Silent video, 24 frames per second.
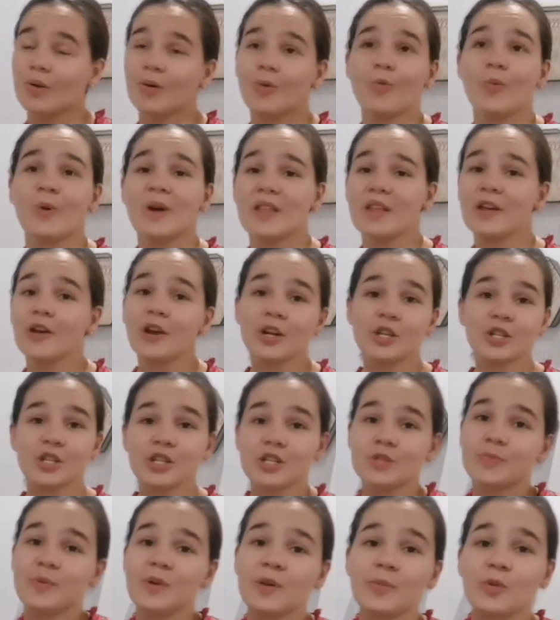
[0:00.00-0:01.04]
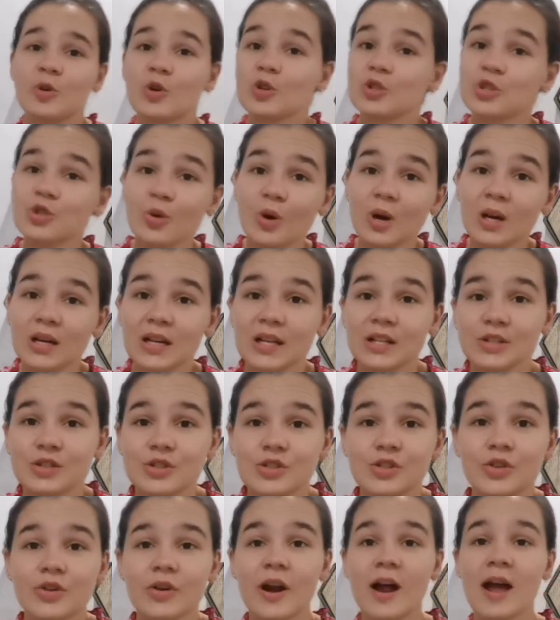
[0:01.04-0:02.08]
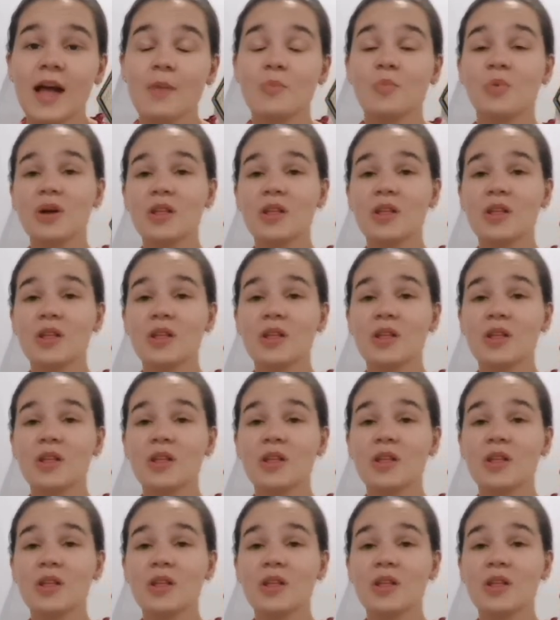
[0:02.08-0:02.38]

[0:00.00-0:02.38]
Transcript: whether it just be because you're on Instagram,